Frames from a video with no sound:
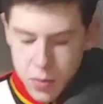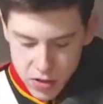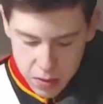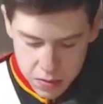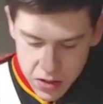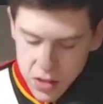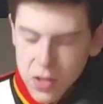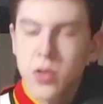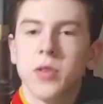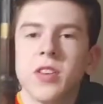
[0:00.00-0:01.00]
which I'm
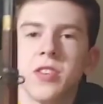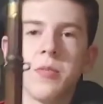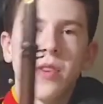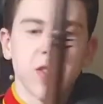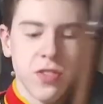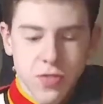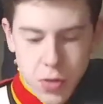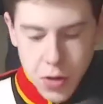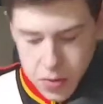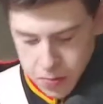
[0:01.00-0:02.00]
doing this impression
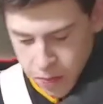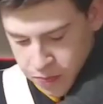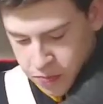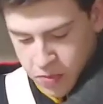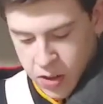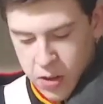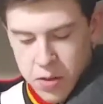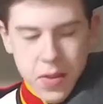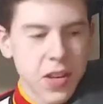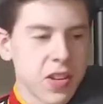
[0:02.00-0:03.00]
for, it would have
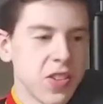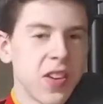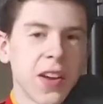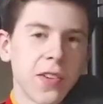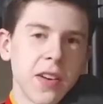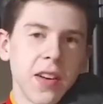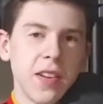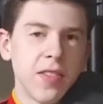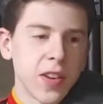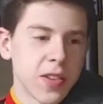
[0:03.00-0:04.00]
been a Snyder
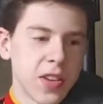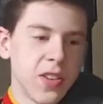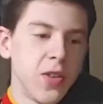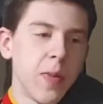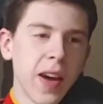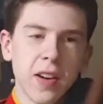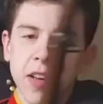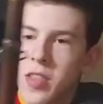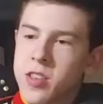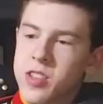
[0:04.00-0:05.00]
Enfield 2-band.
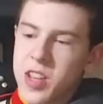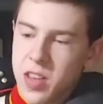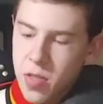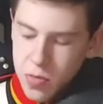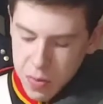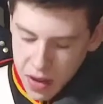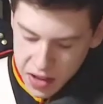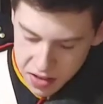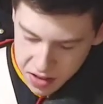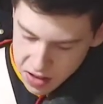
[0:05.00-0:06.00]
This is a
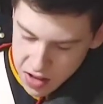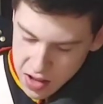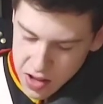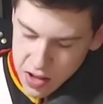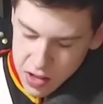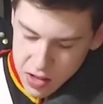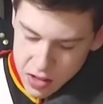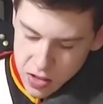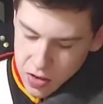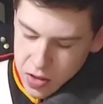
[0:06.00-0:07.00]
3-band.
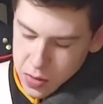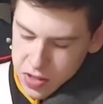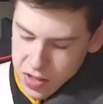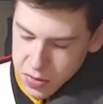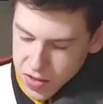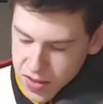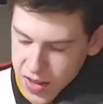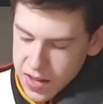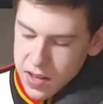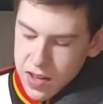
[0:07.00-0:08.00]
So the ones that would have
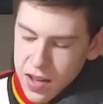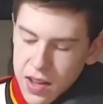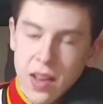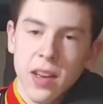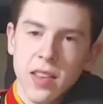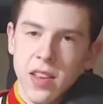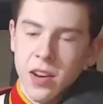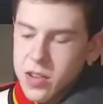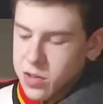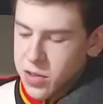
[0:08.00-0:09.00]
had, the
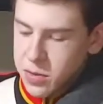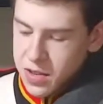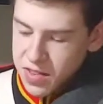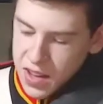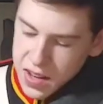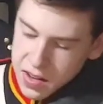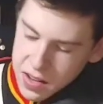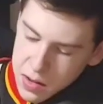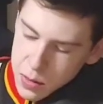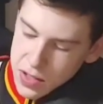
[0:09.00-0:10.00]
artillery would have had
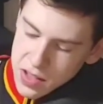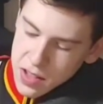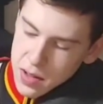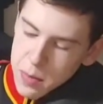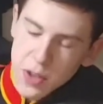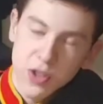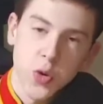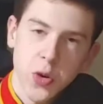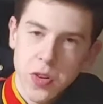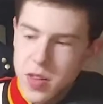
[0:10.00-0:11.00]
ones a bit
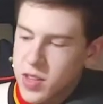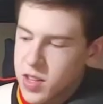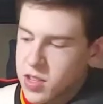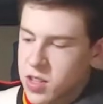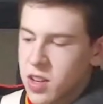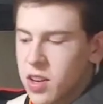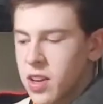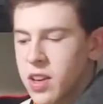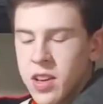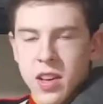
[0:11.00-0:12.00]
shorter than this.
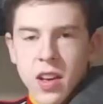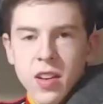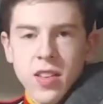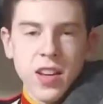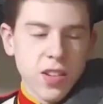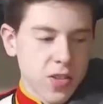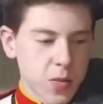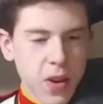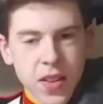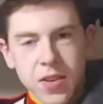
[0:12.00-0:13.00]
That's also
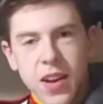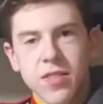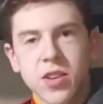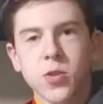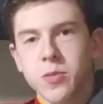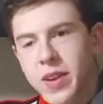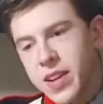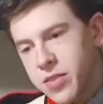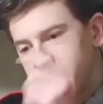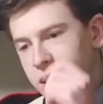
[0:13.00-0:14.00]
why they would have a sword
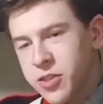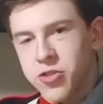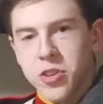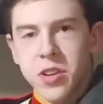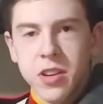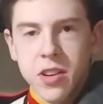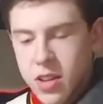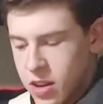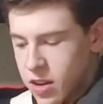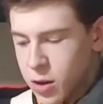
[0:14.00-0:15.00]
bayonet for the extra
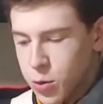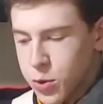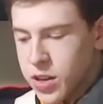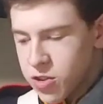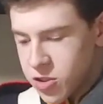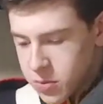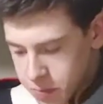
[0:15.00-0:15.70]
reach.